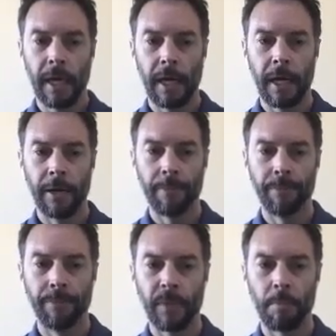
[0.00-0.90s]

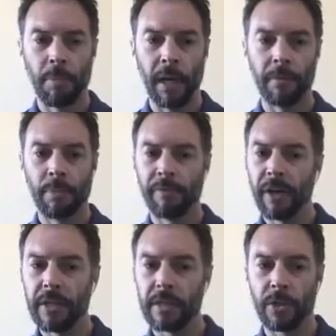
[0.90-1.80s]
But
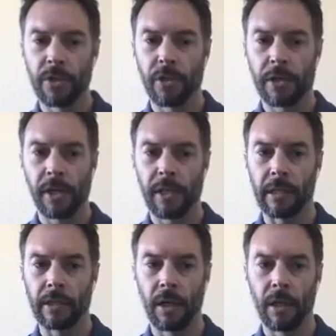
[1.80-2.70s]
very similar structure. I
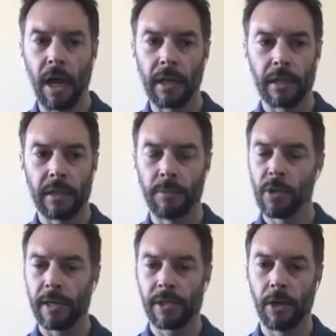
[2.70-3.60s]
think a lot of the teams
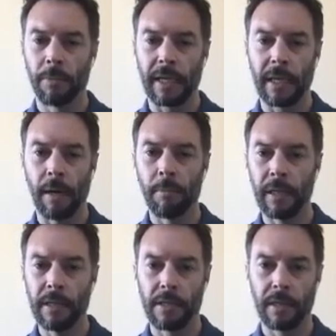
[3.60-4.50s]
are actually owned by
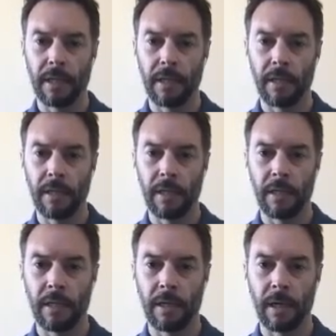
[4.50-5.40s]
companies in
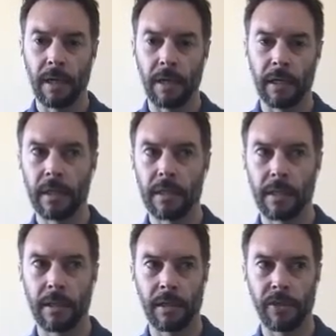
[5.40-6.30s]
at least
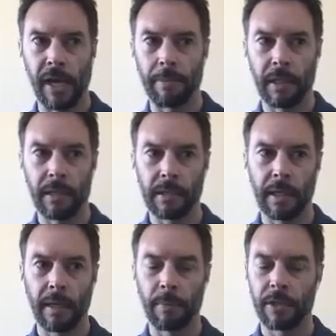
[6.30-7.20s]
in the Japanese
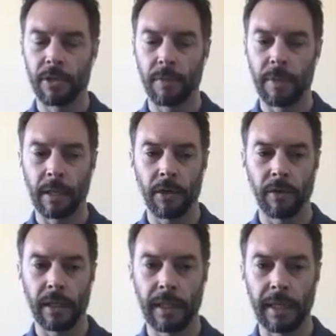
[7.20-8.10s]
league. I'm not sure about the
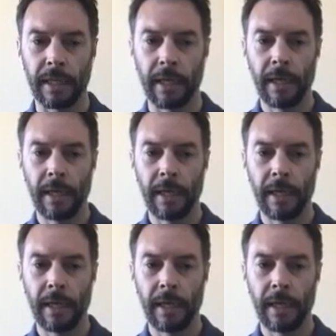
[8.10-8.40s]
Korean league.